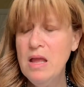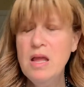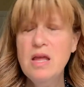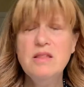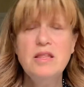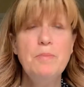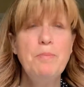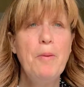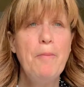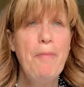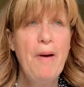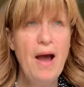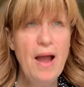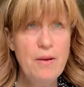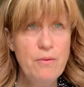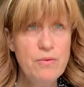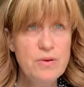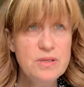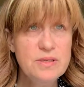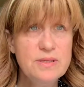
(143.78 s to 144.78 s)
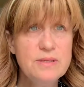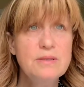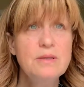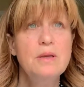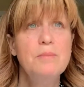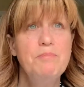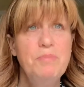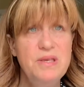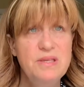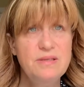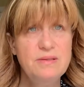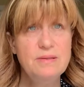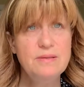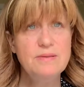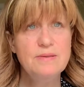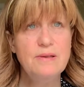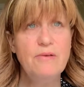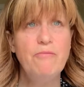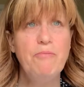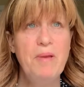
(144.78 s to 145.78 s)
The papyrus
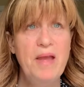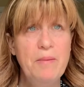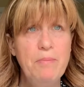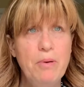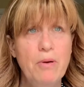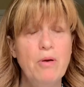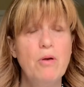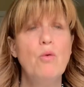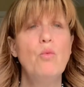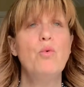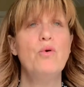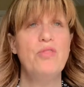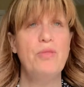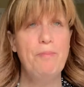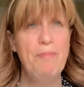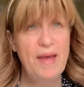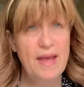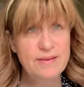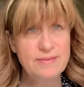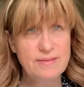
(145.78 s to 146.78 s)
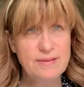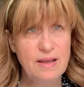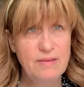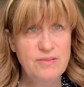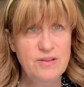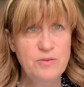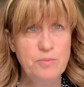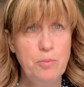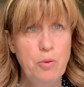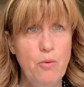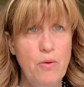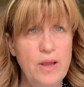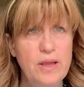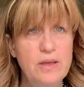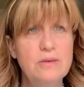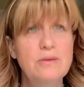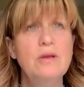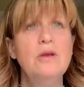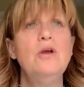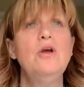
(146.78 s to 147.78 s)
pieces of paper were the best at this
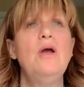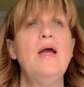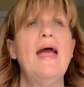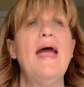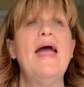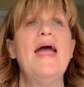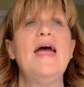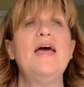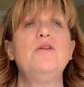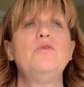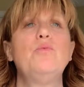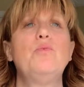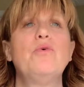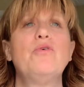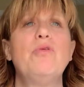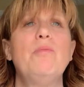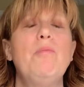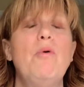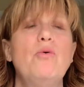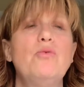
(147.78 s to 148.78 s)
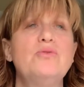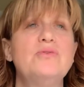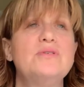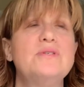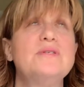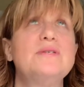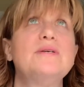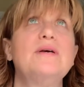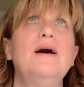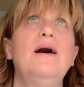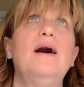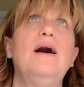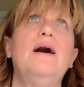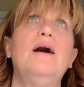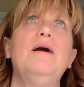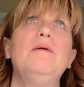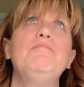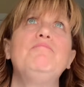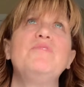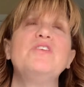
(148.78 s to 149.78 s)
point and were the most
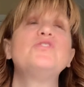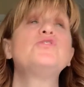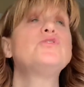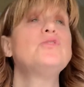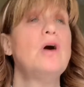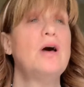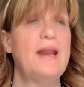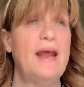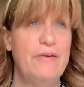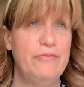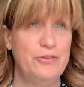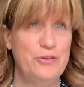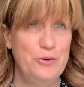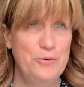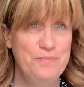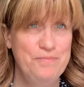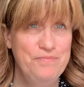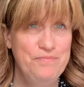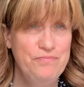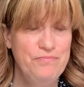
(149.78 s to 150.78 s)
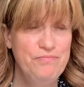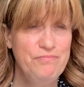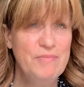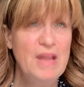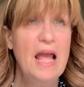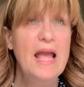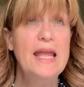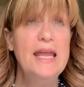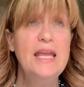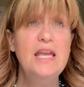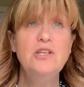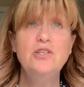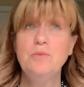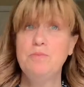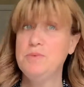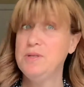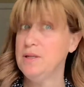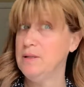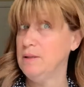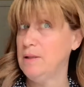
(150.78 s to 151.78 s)
sought after.
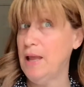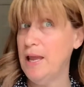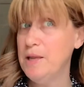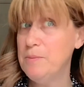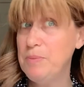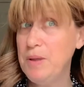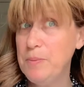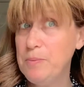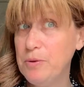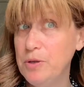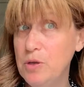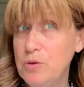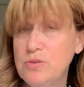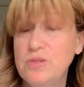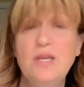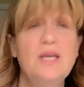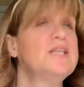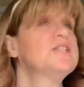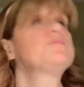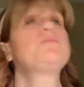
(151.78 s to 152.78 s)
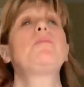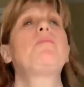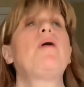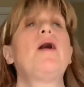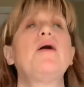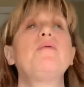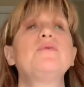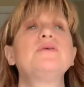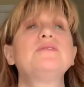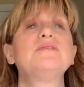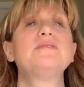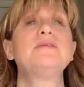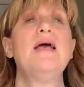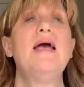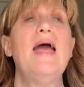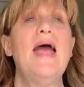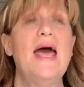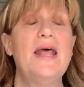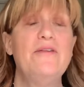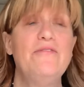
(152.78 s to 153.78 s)
Egypt didn't like people using its papyrus,
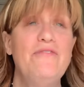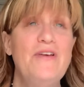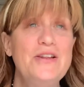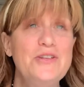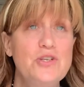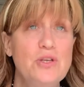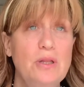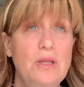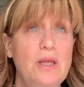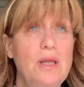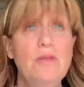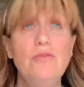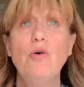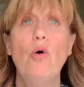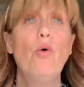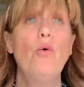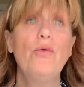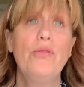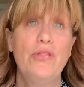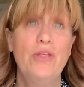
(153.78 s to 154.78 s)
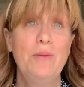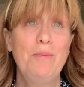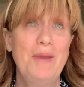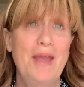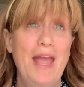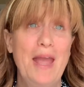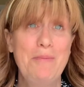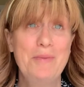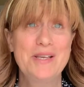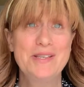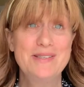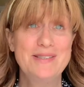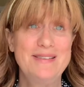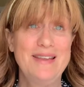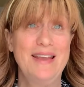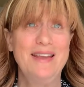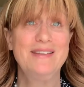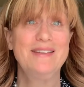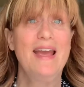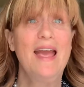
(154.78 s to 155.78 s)
and eventually the whole thing became
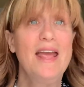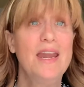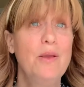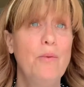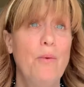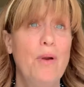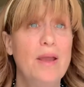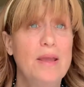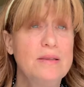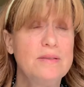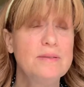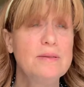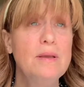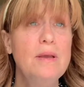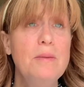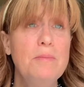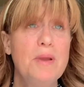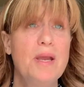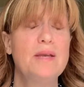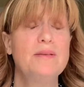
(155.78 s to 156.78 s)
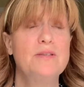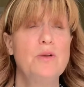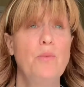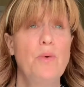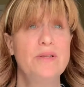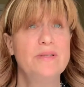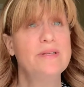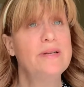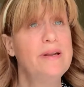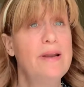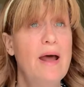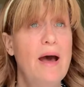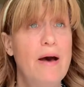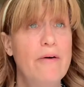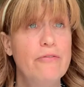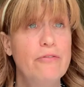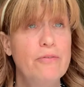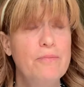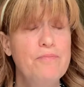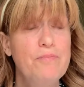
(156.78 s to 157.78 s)
extinct anyways because there wasn't
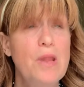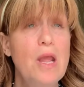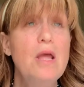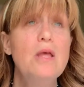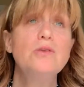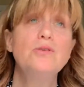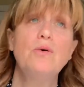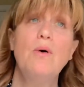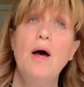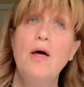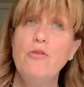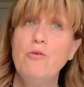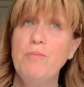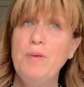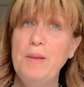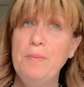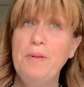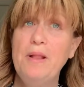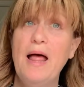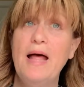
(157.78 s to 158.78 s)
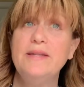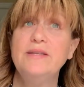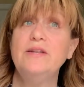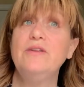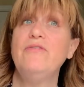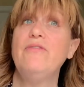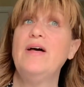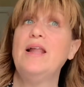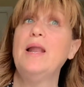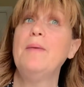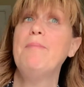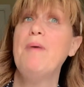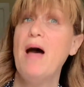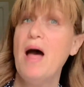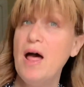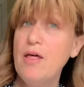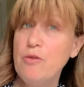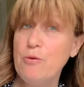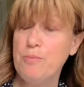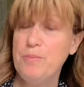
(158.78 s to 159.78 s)
enough. So other people had to develop
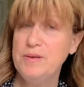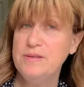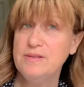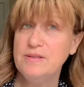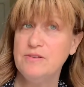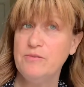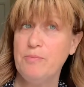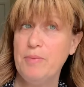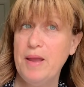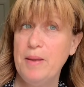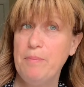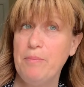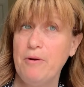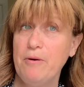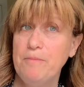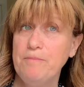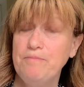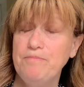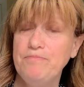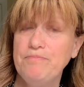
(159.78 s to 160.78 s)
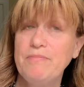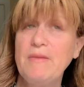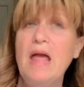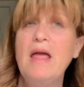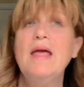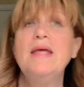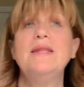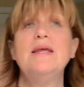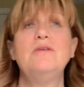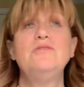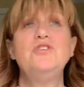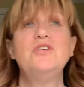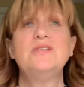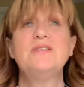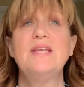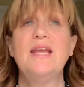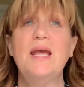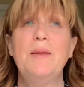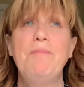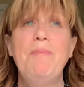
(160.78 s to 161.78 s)
other pieces of paper. Now, just
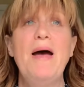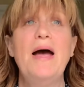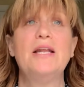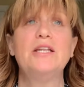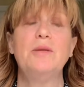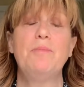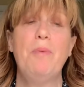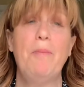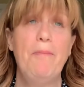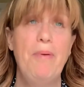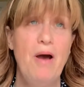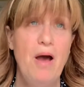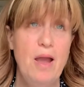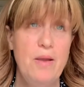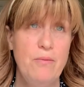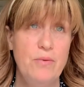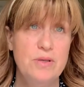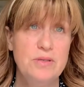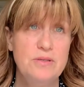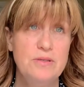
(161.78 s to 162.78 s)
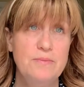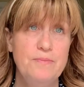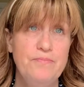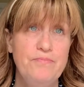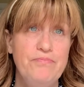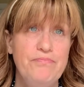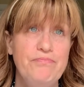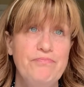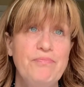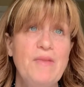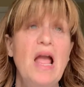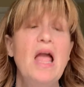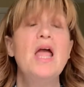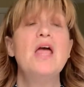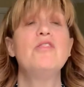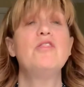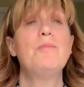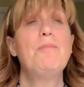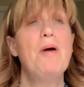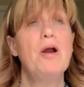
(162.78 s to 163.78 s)
to get back to papyrus,
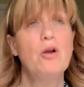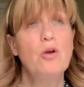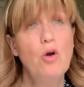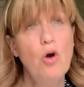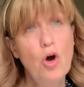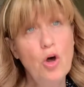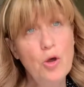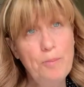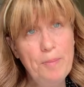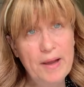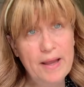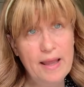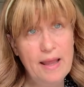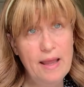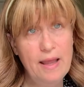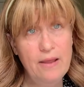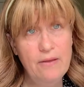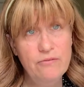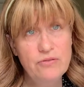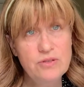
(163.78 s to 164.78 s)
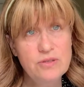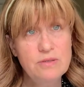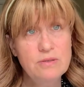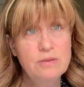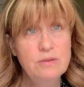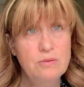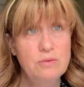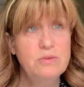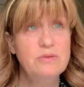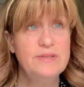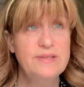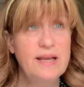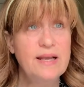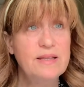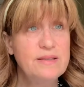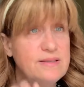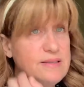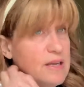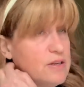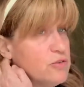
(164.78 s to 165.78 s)
the Bar Kokhba caves,
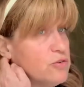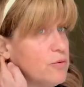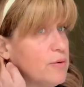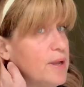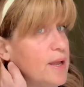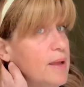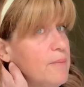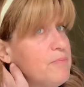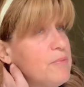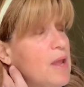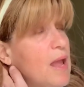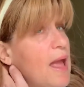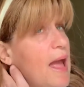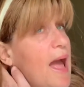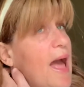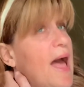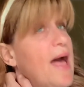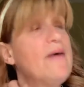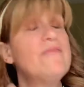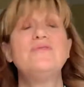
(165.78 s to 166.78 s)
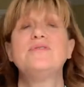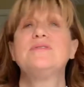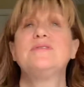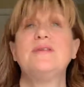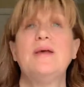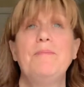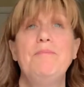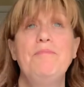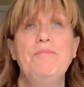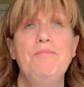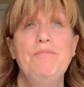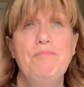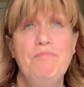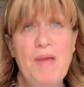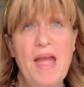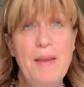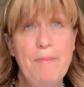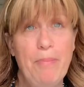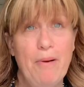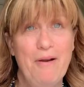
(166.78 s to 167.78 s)
2nd century, have some
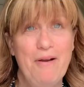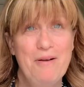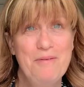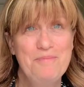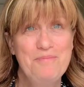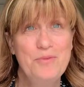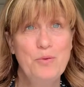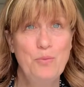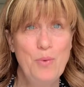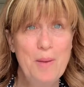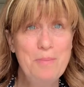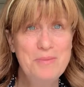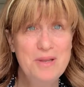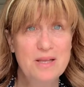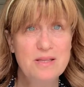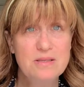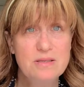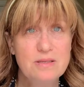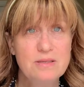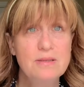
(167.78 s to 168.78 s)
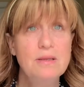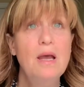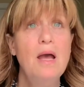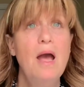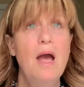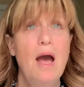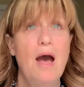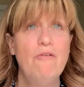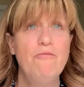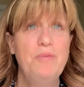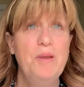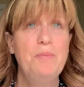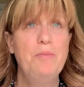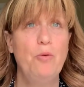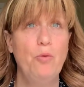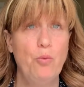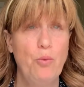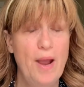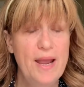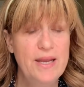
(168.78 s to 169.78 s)
paper remnants of
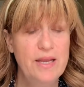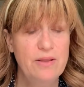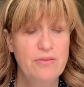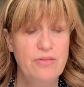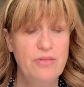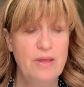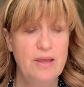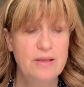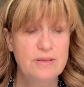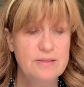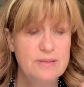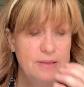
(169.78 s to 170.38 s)
people writing things,